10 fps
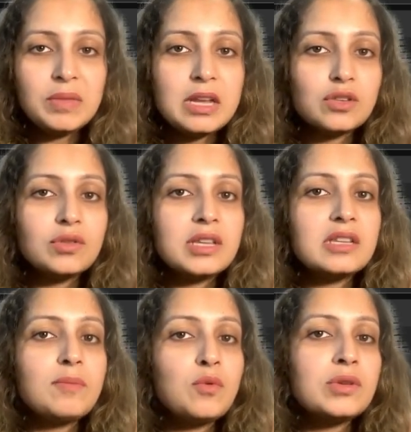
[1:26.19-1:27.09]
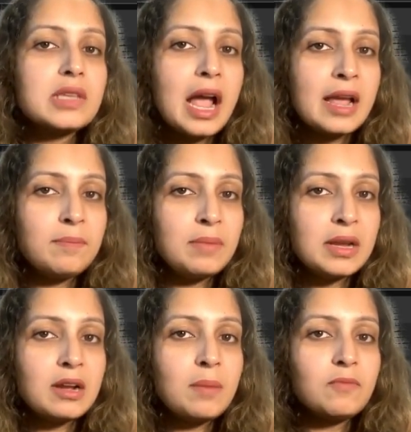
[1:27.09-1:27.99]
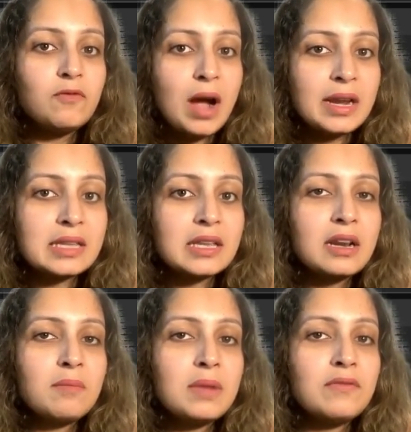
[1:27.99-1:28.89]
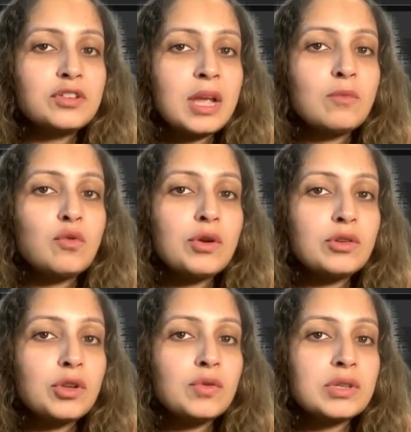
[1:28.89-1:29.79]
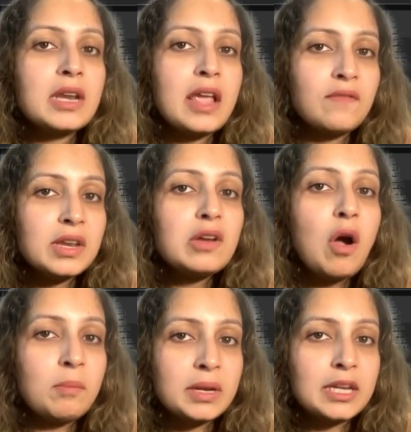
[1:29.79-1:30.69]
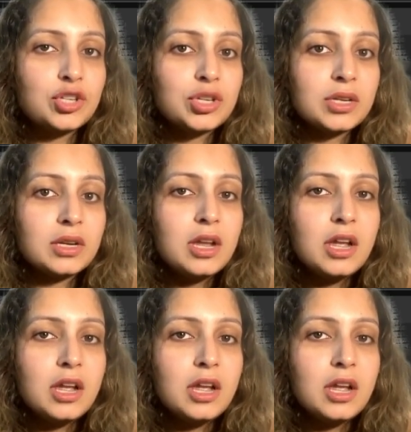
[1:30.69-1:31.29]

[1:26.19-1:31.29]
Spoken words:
So say suppose I pick up 1 as a number which I'm going to use in every combination.